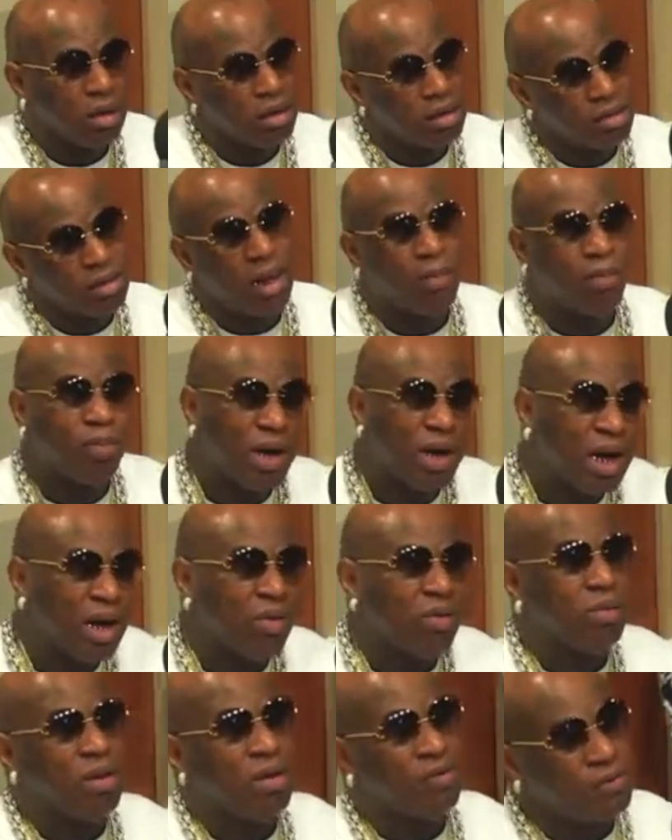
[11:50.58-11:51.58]
Stop
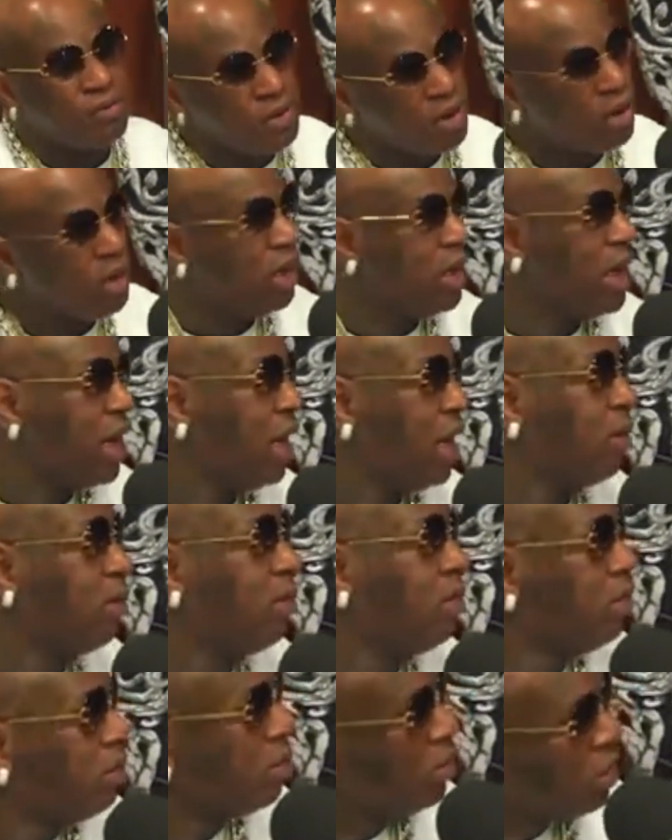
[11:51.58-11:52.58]
playing with my fucking name.
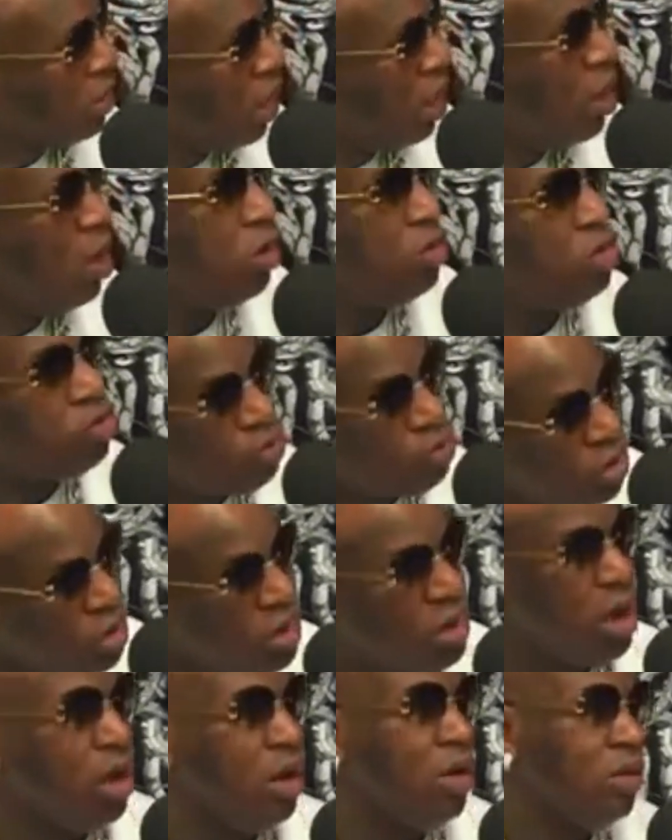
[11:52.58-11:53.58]
I'll drill y'all.